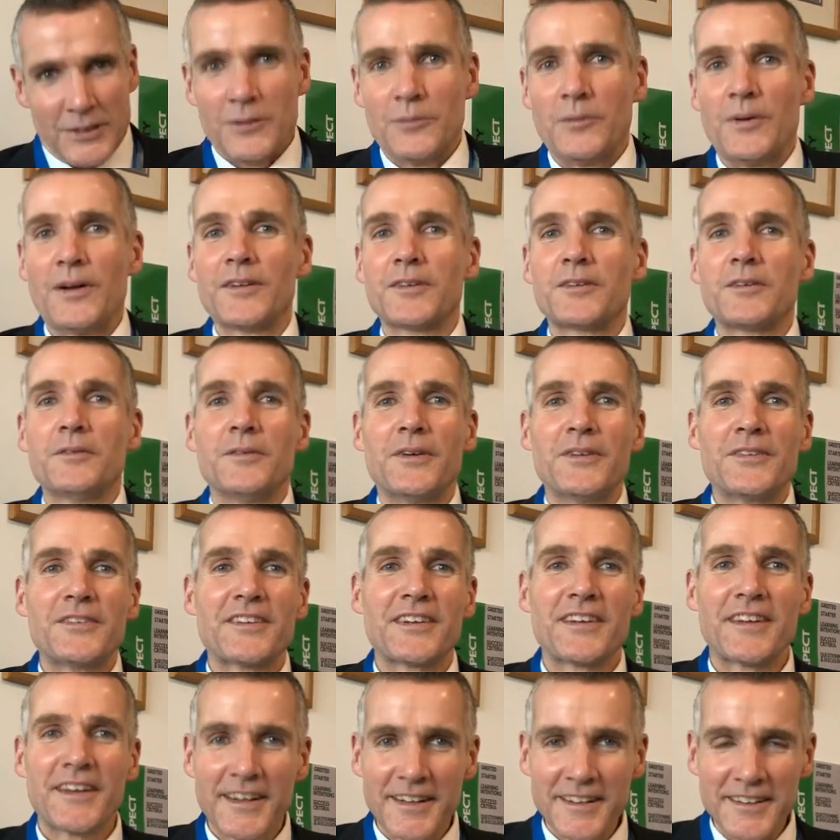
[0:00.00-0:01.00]
Welcome once
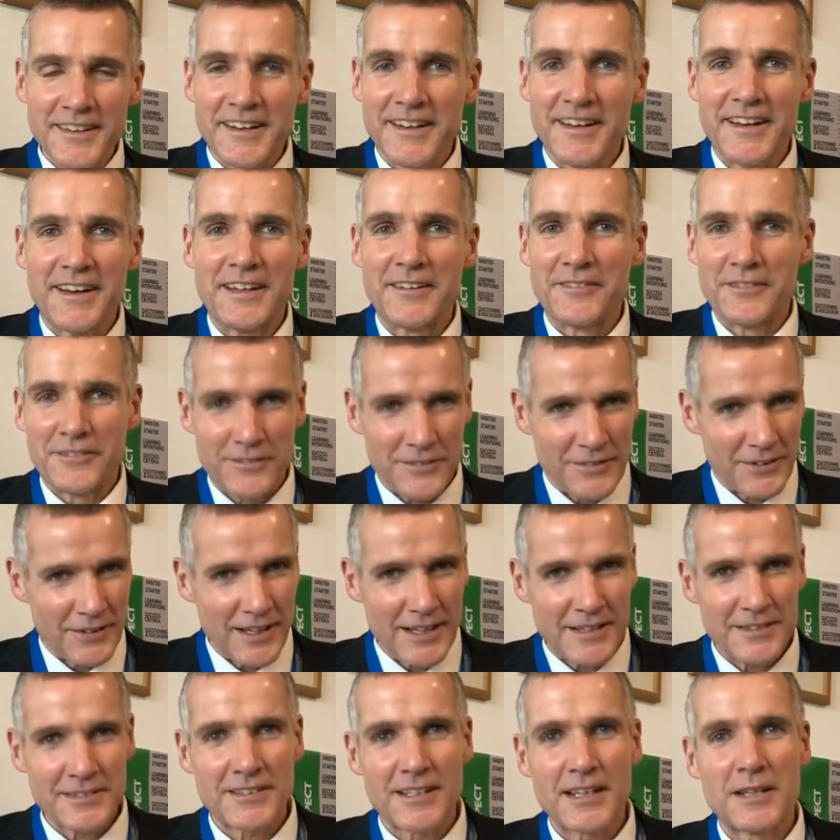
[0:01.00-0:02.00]
again, and for the
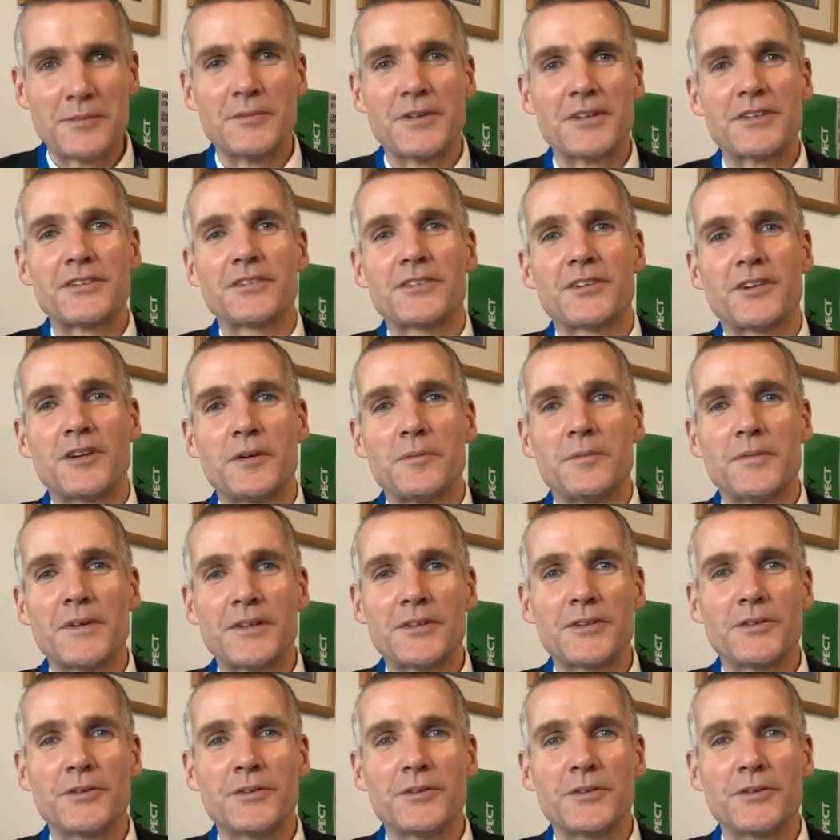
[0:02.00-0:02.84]
last time this term,